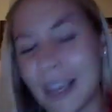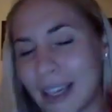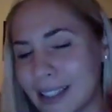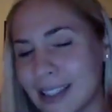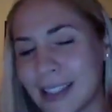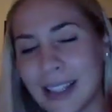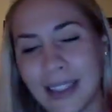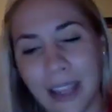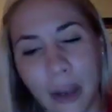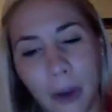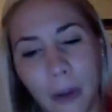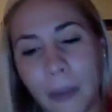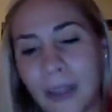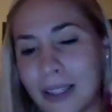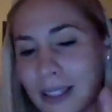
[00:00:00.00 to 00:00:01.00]
Yes, the
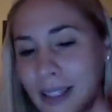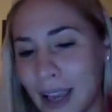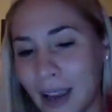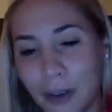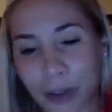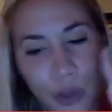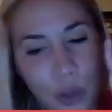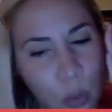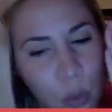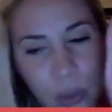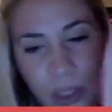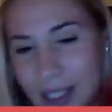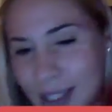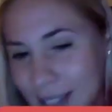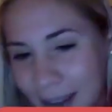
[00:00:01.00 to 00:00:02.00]
therapy is there,
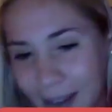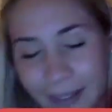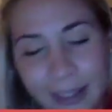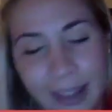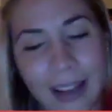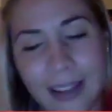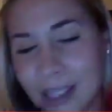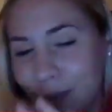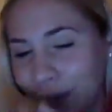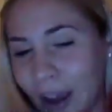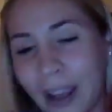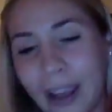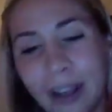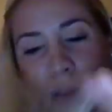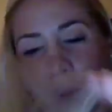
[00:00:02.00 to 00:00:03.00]
school is there. That's
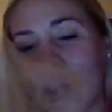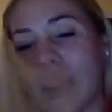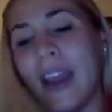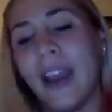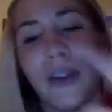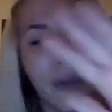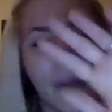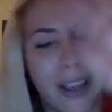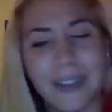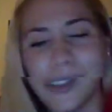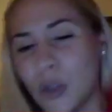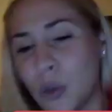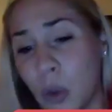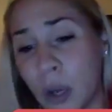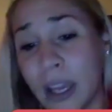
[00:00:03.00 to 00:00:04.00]
fine. Okay, great,
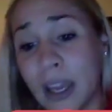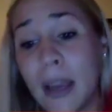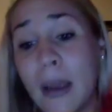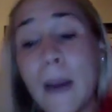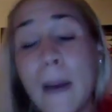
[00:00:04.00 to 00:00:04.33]
do it.